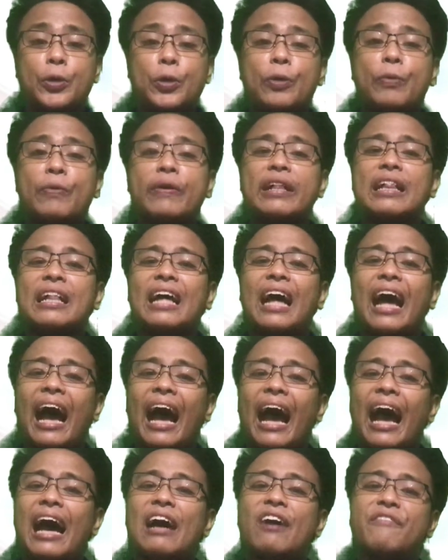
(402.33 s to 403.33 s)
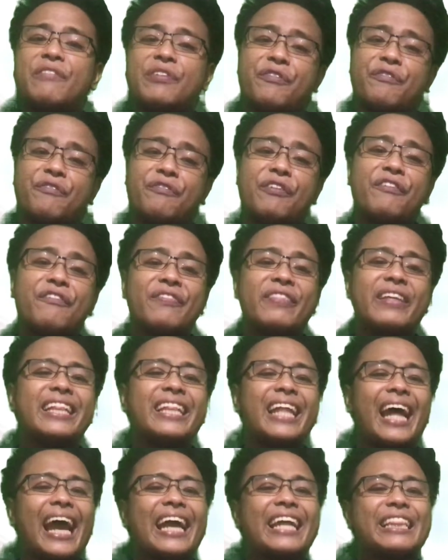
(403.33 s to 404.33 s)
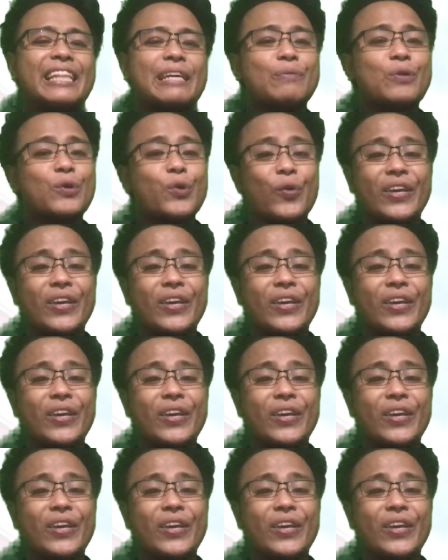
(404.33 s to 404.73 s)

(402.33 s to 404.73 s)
you will have a 15-item